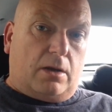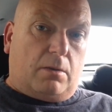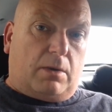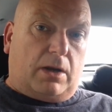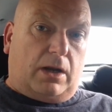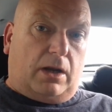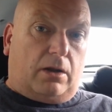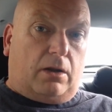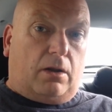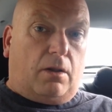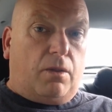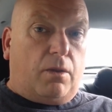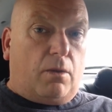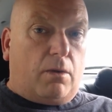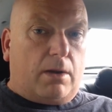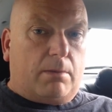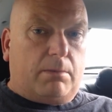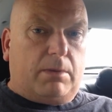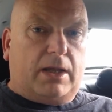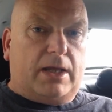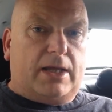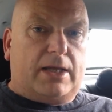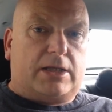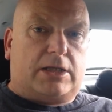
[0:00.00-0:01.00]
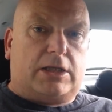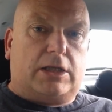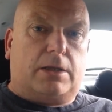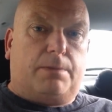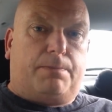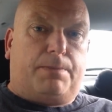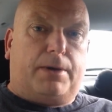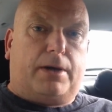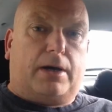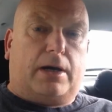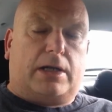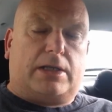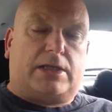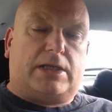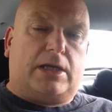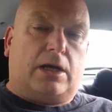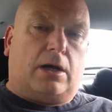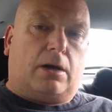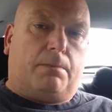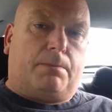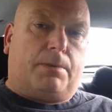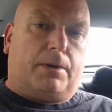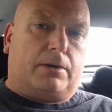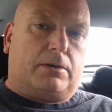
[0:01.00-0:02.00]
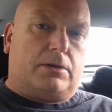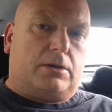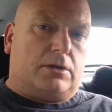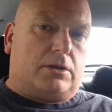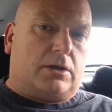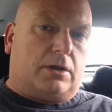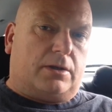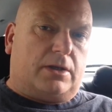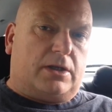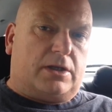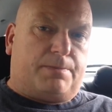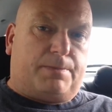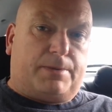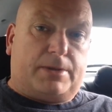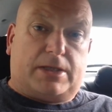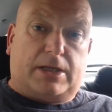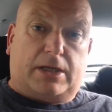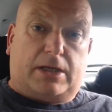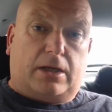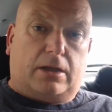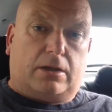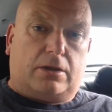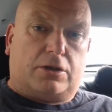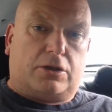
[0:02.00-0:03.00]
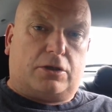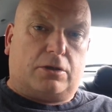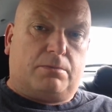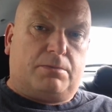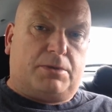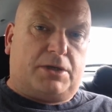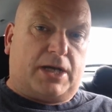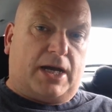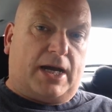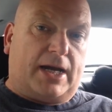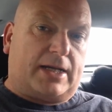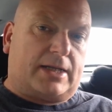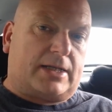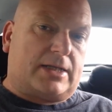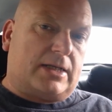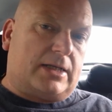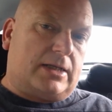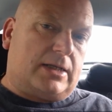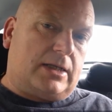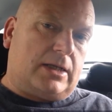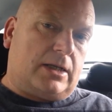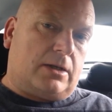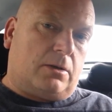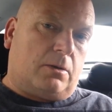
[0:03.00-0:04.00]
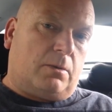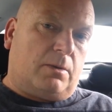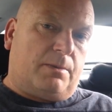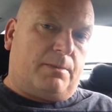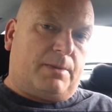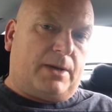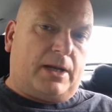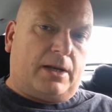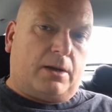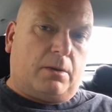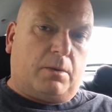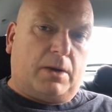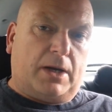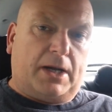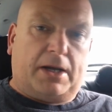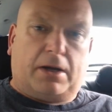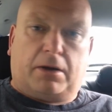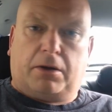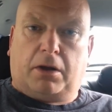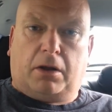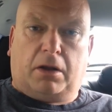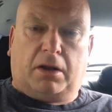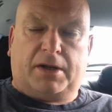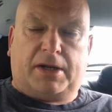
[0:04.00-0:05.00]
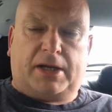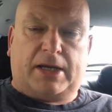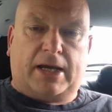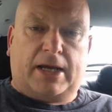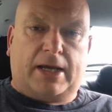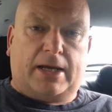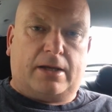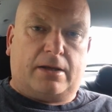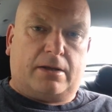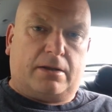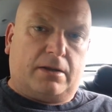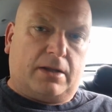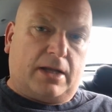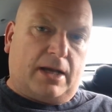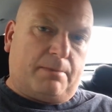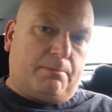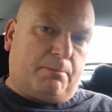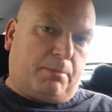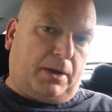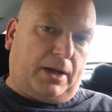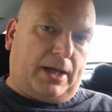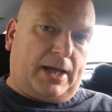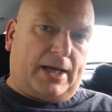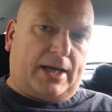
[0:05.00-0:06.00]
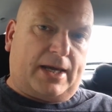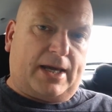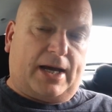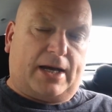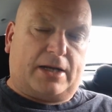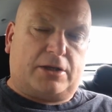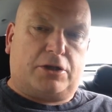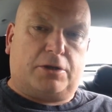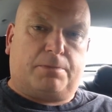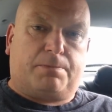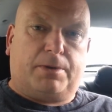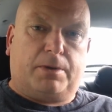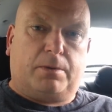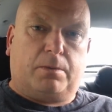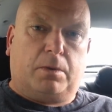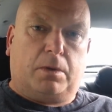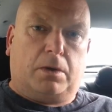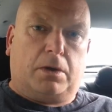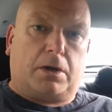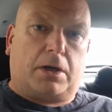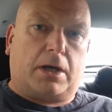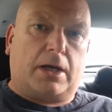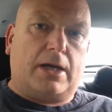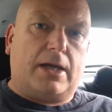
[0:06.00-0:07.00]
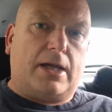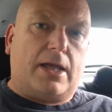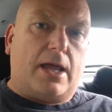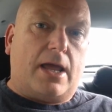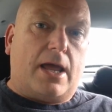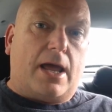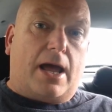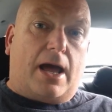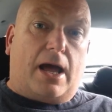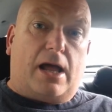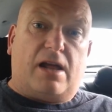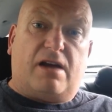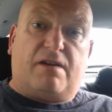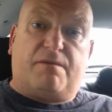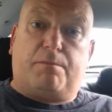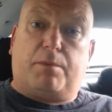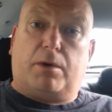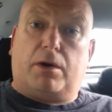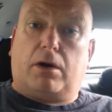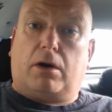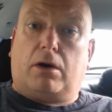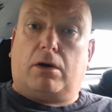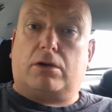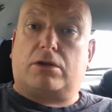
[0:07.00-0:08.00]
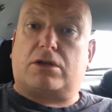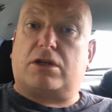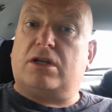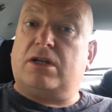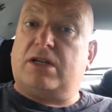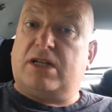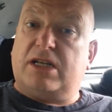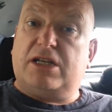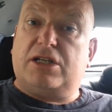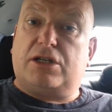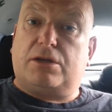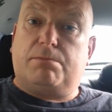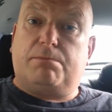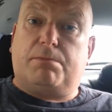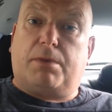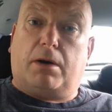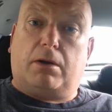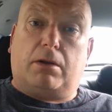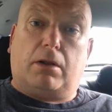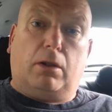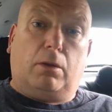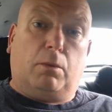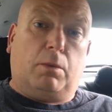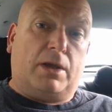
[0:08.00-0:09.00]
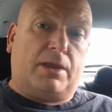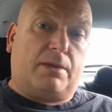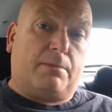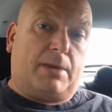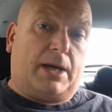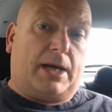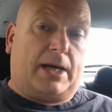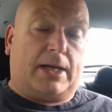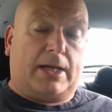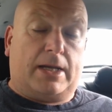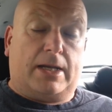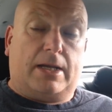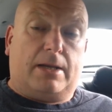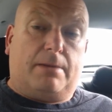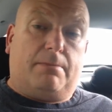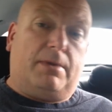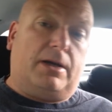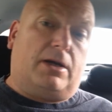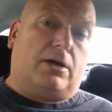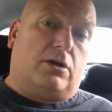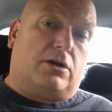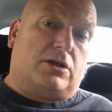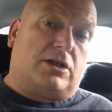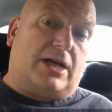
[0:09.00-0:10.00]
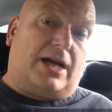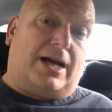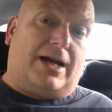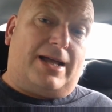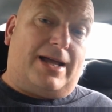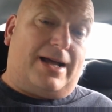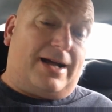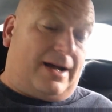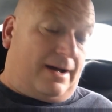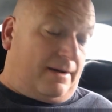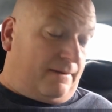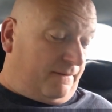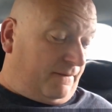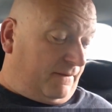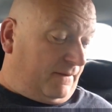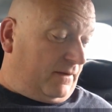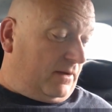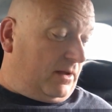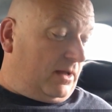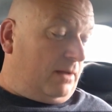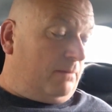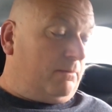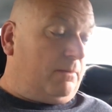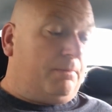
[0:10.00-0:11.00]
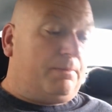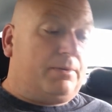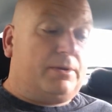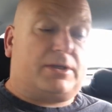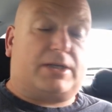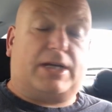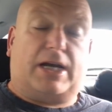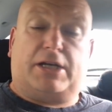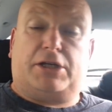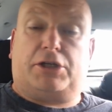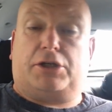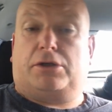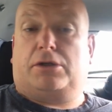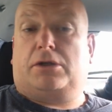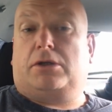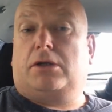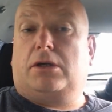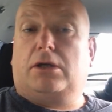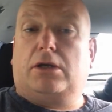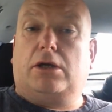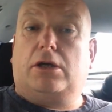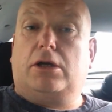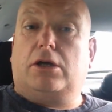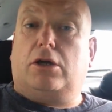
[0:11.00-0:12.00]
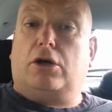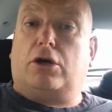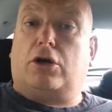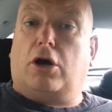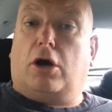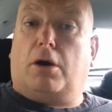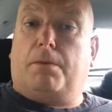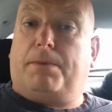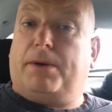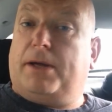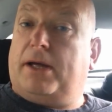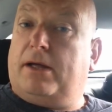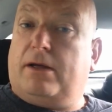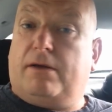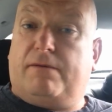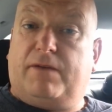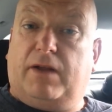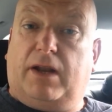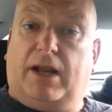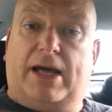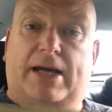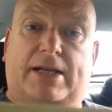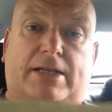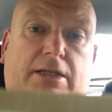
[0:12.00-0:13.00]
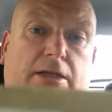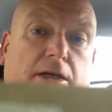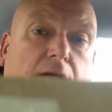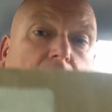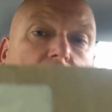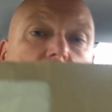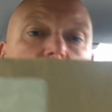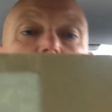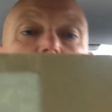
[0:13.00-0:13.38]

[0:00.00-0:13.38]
Well, although I'm late to the party, Hot Potters, on this particular subject, you know, with being away on holiday and then playing catch up at work, I have brought a decent bottle with me because I have in my possession a copy of a letter